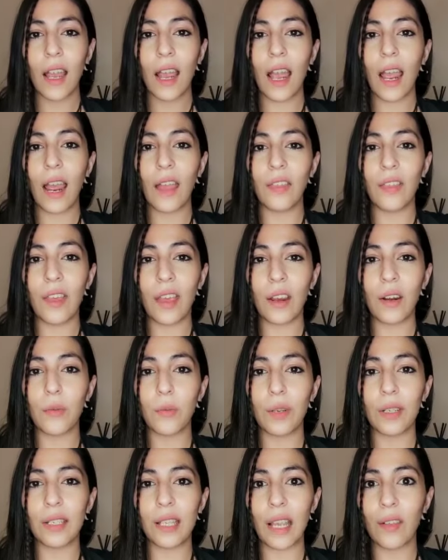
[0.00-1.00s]
and then
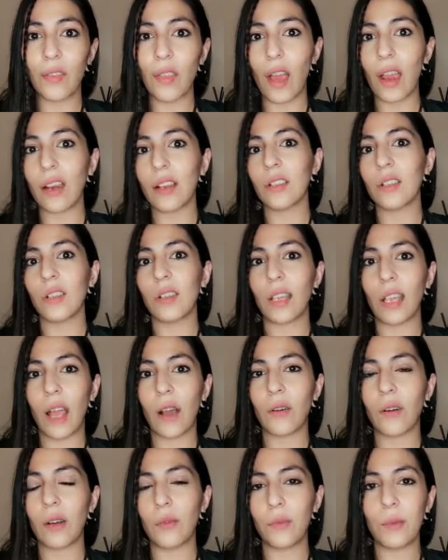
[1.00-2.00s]
we take that into
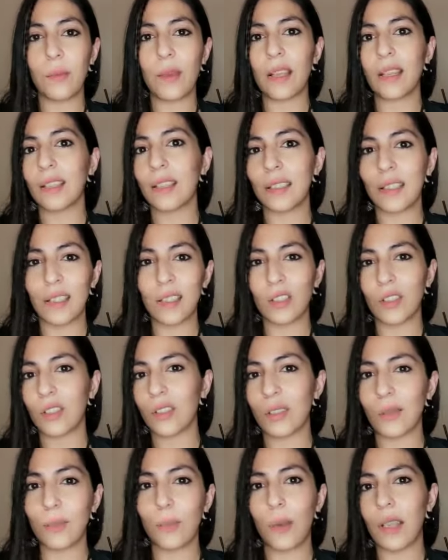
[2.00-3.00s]
account and we make
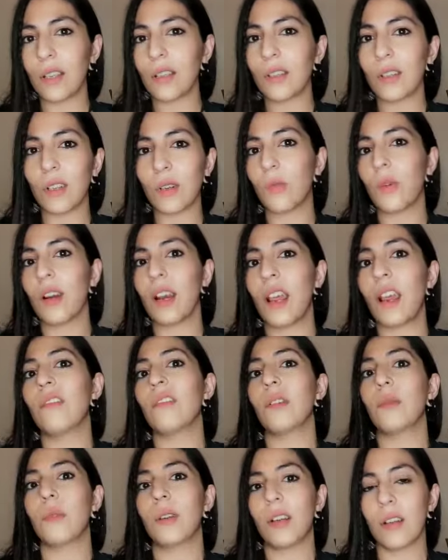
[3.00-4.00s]
decisions based on what
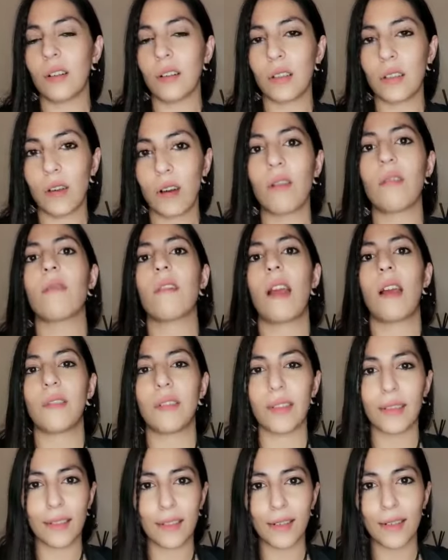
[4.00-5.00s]
everyone else
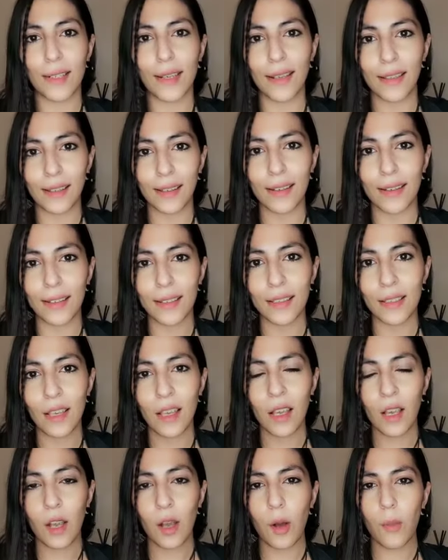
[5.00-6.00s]
around us are telling us.
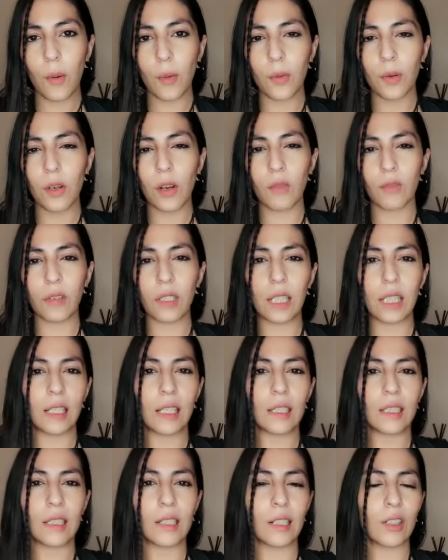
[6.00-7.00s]
But we're not really
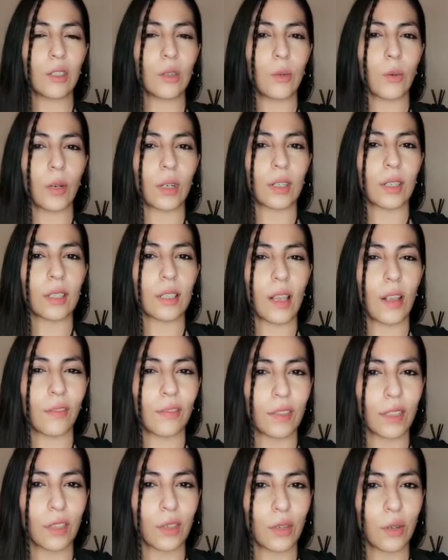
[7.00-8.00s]
listening to
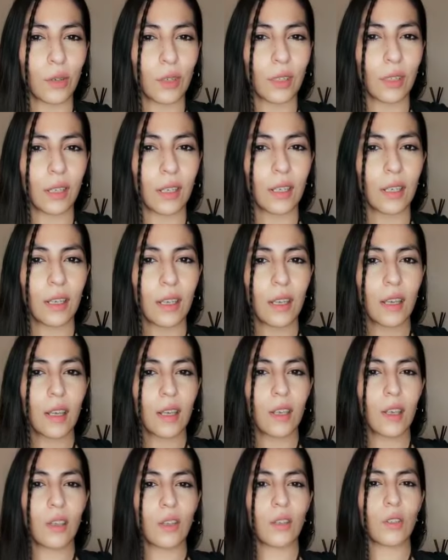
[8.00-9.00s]
ourselves internally.
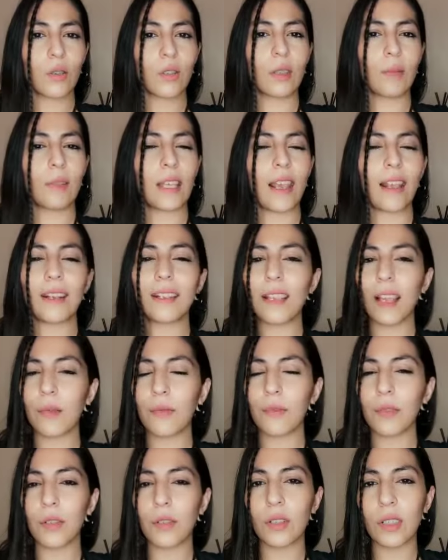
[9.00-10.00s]
So to take
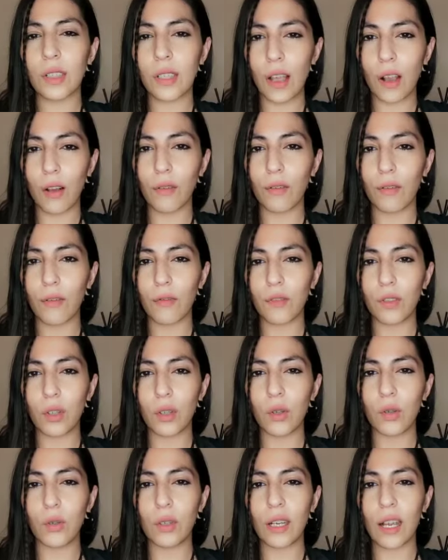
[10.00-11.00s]
time for yourself so
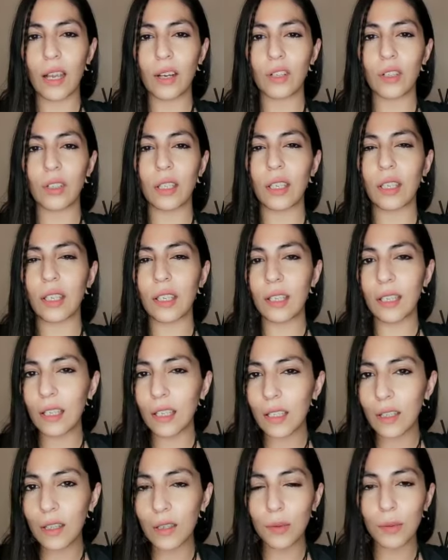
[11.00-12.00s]
you can actually
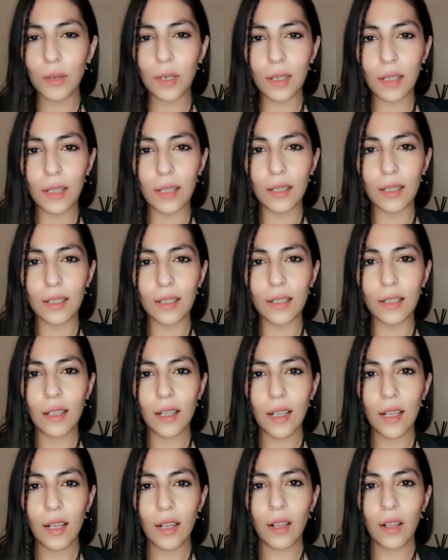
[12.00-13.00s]
hear what it is
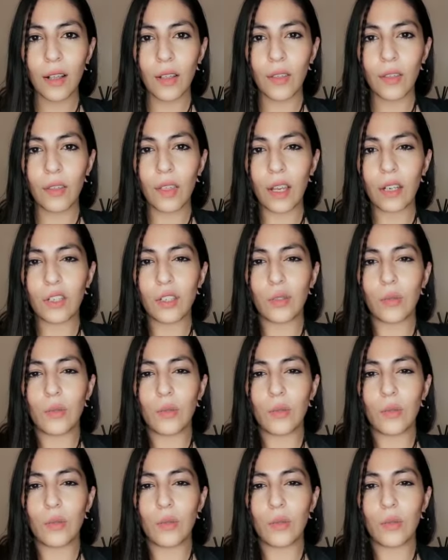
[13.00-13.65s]
that you